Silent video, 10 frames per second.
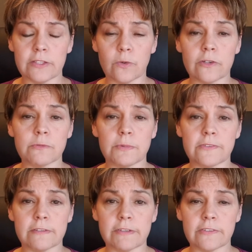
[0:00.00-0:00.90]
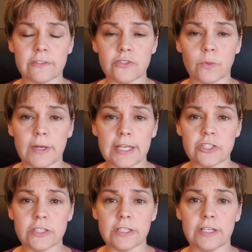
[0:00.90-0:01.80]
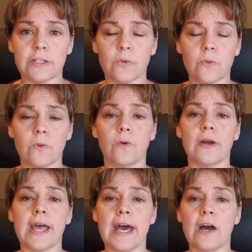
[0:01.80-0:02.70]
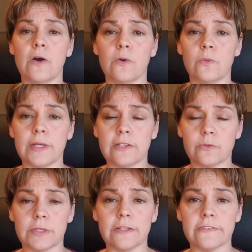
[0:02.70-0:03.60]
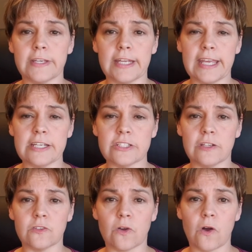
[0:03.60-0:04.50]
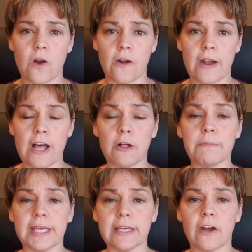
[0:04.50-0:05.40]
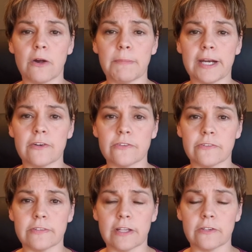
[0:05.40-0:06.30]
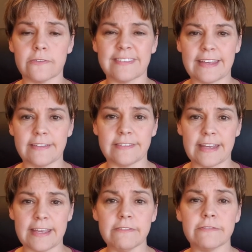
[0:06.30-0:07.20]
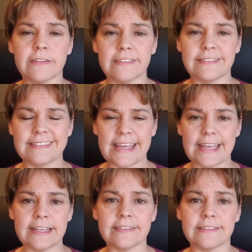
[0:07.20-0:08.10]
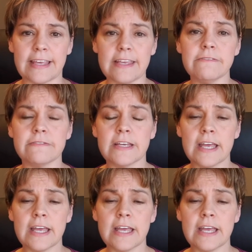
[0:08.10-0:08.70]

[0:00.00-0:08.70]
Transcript: your specific situation or how we as real estate agents are helping our buyers and sellers stay safe,